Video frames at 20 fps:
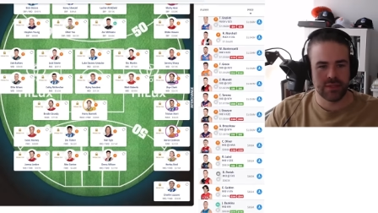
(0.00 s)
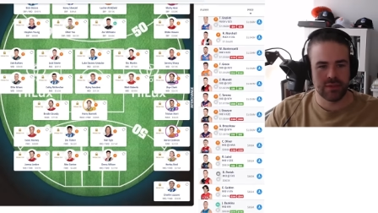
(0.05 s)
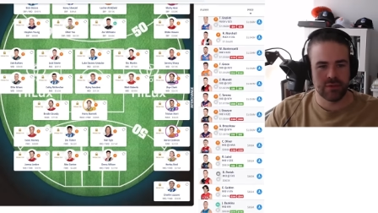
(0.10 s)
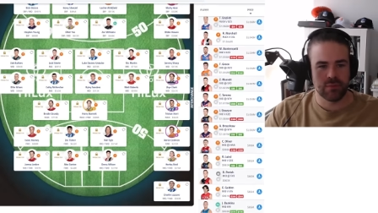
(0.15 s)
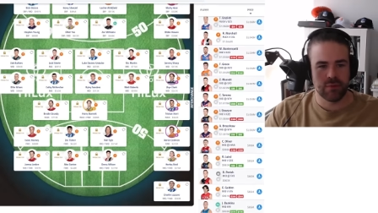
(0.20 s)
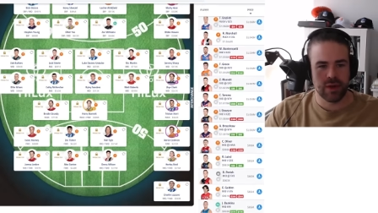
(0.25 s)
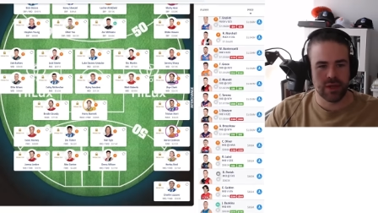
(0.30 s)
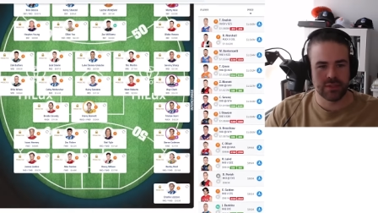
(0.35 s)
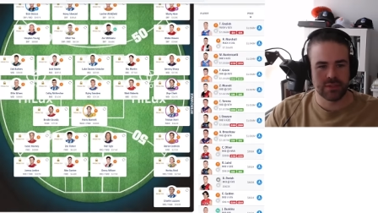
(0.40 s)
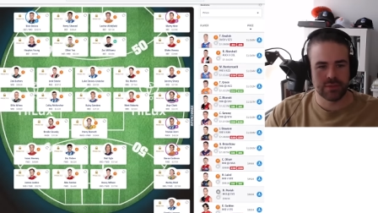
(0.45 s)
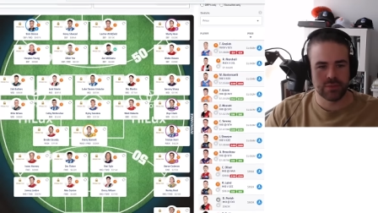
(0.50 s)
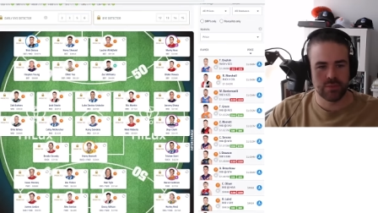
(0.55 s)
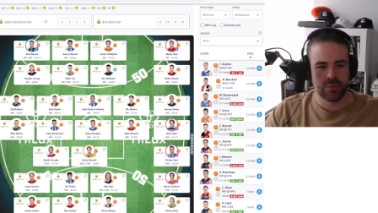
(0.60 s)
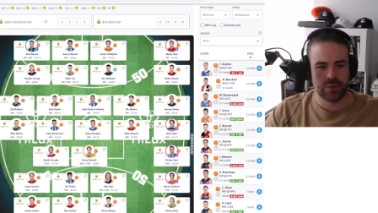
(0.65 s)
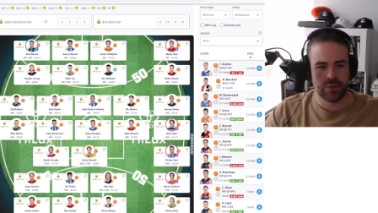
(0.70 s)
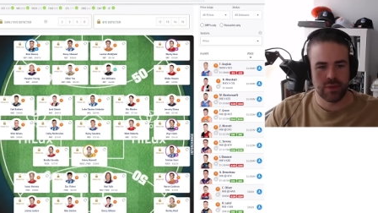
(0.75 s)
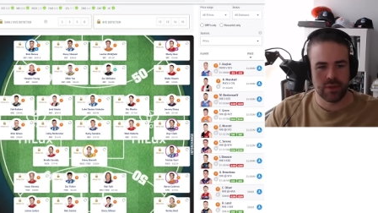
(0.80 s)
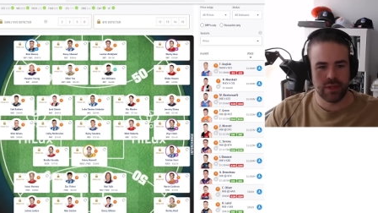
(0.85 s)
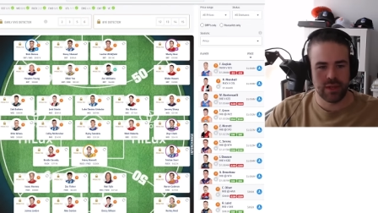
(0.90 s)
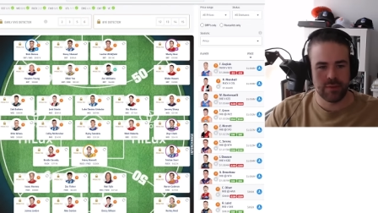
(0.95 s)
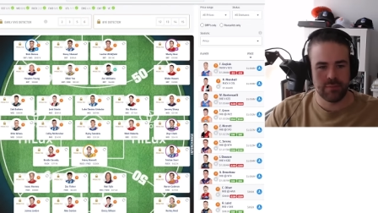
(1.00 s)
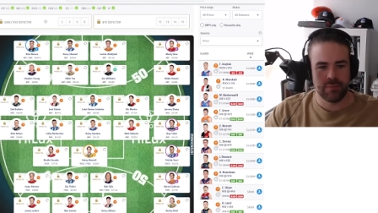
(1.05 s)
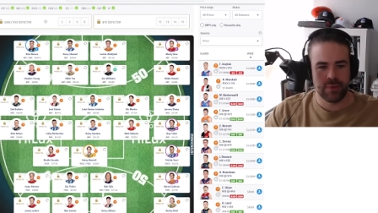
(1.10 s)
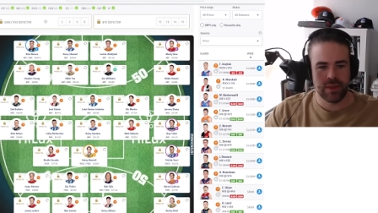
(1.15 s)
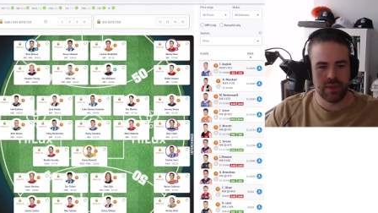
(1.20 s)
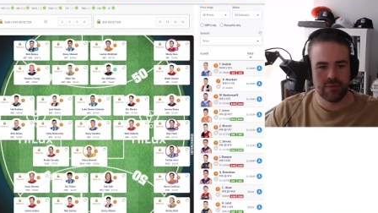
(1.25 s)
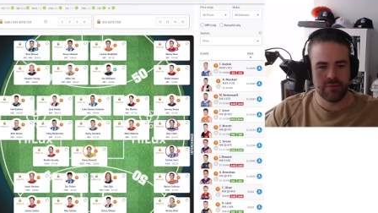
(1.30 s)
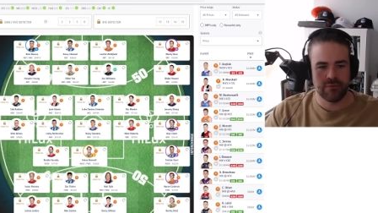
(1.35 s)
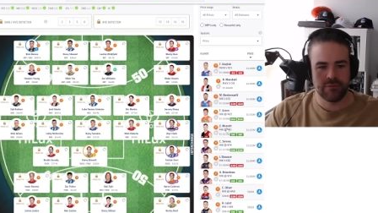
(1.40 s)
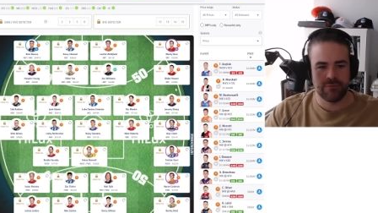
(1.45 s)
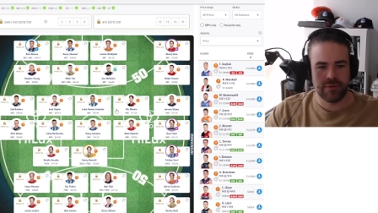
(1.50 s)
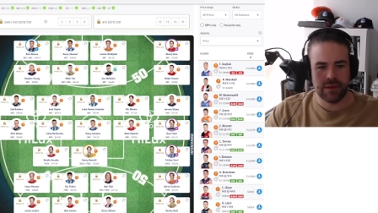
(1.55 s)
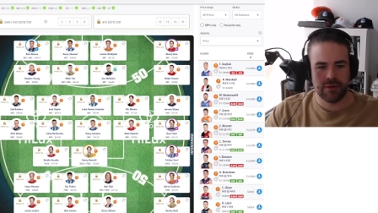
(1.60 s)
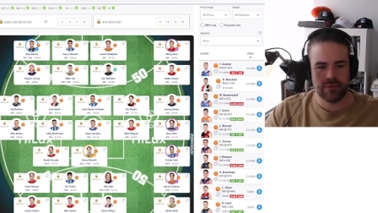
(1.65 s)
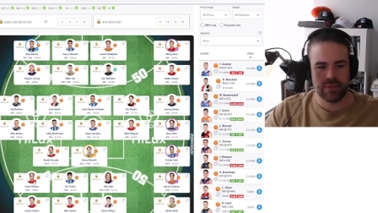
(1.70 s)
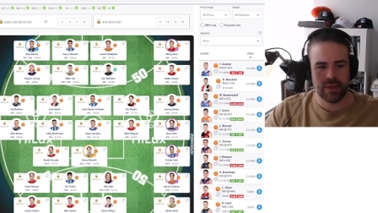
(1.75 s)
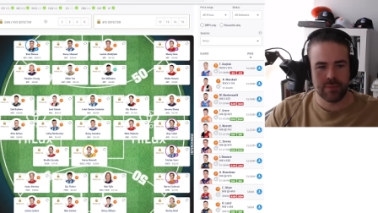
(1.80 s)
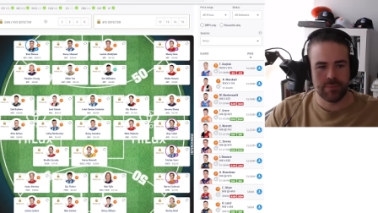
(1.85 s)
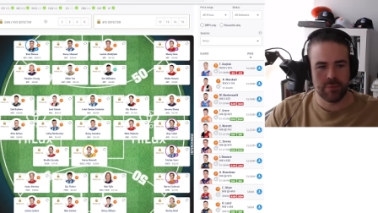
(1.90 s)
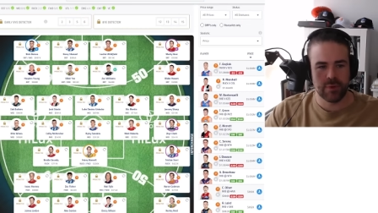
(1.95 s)
and the rises will end up being fair
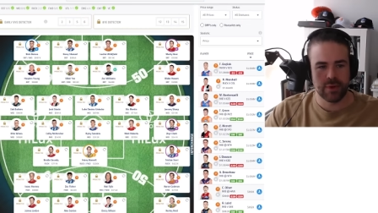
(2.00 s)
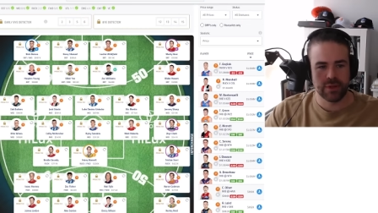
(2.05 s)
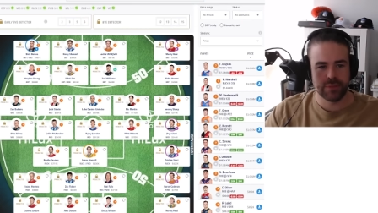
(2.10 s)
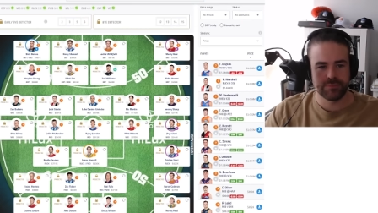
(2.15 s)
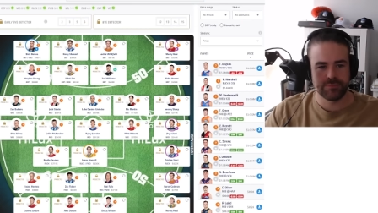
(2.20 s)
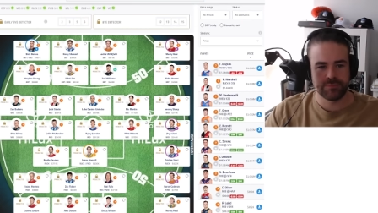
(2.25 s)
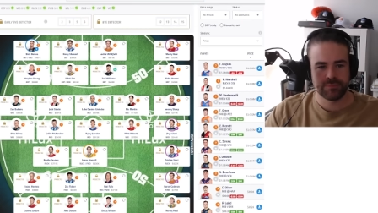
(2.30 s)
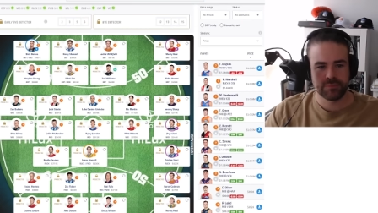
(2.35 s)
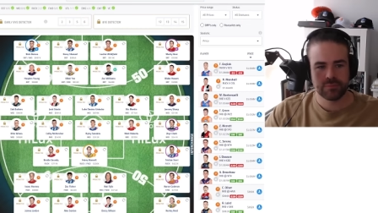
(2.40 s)
at that point.